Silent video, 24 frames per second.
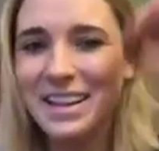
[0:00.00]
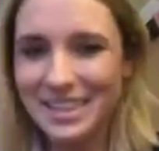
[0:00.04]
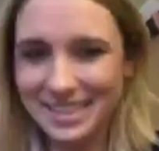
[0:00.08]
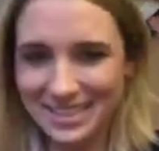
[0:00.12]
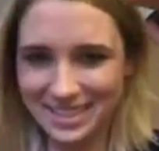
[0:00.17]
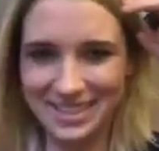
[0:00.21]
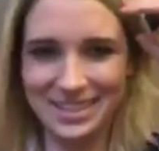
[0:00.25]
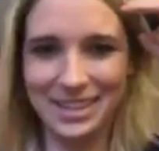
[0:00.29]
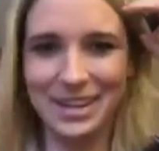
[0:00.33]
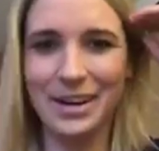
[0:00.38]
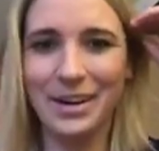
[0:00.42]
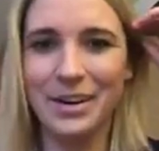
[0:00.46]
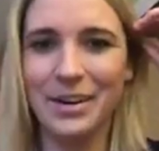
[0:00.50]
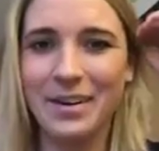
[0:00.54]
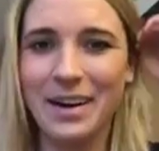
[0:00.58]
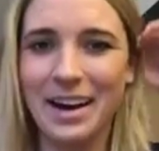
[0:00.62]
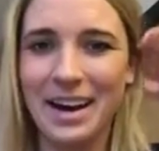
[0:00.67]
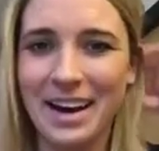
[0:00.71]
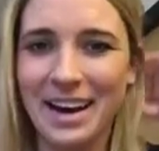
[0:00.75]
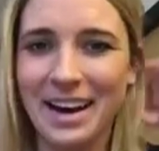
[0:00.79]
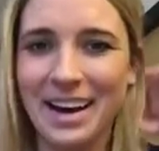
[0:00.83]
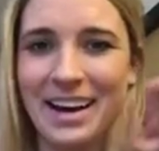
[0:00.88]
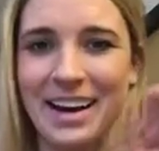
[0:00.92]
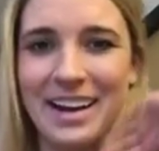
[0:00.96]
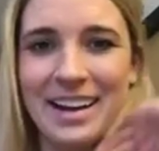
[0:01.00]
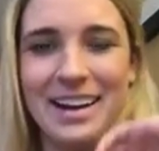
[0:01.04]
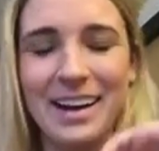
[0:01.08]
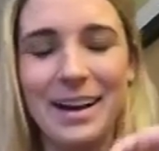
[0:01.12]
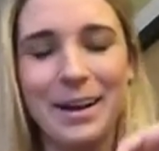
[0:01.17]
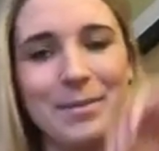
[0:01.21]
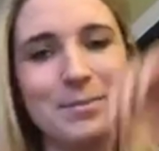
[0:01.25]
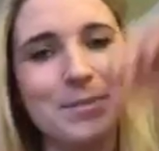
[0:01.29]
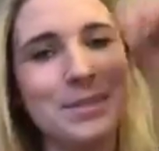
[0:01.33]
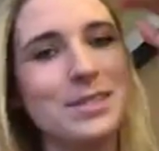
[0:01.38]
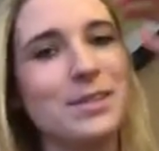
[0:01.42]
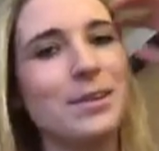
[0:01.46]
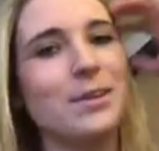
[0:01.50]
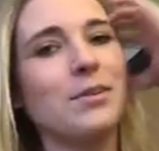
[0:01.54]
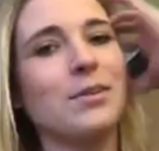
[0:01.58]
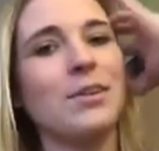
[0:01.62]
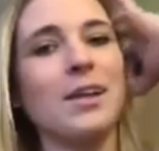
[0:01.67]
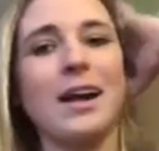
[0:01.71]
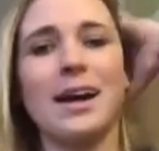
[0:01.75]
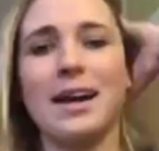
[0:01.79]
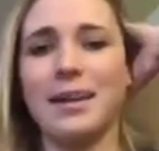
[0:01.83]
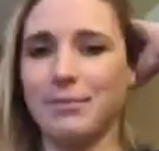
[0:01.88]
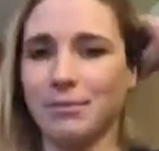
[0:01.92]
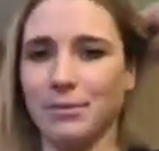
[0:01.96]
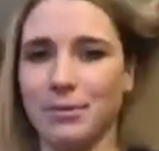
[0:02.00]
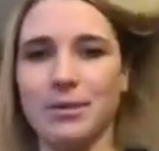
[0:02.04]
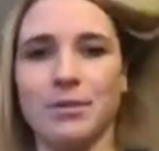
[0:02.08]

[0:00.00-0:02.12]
So I'm so glad.